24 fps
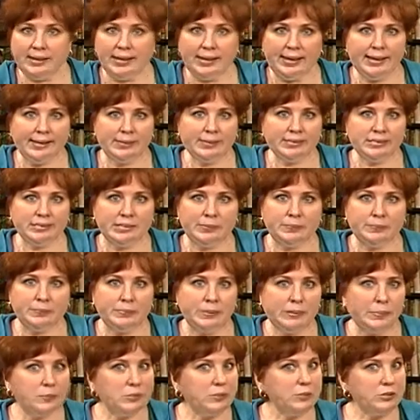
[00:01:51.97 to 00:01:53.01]
and some
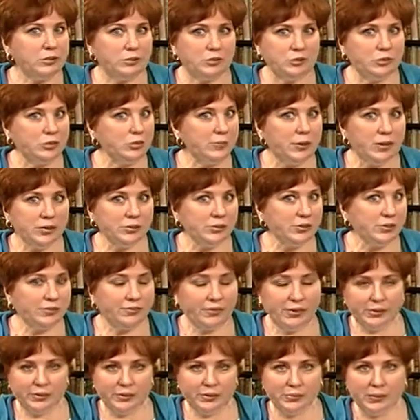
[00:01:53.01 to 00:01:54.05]
people don't do metric
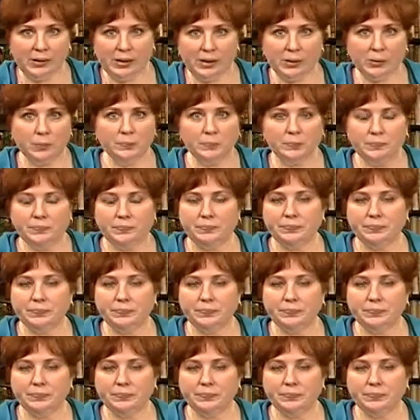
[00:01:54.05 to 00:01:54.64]
very well.